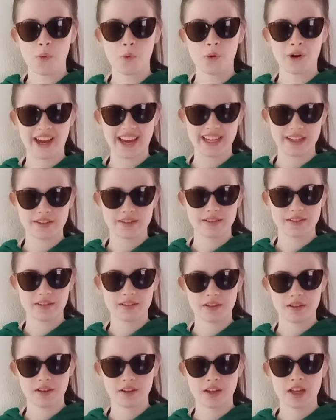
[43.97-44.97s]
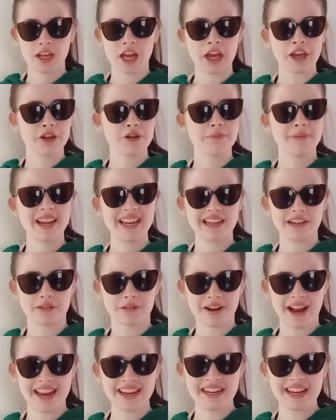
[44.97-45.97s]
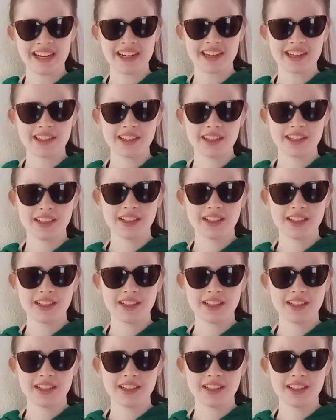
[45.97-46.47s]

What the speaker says: Wait, you mean a reindeer?